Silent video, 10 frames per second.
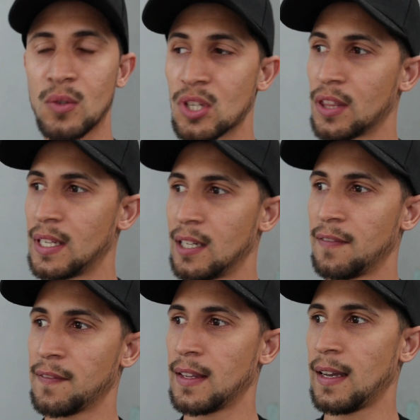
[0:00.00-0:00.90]
it was on the
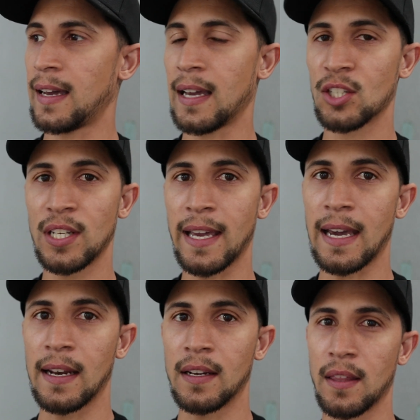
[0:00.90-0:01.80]
lift, I actually
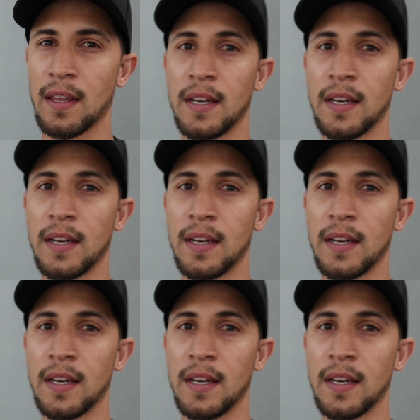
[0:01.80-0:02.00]
had the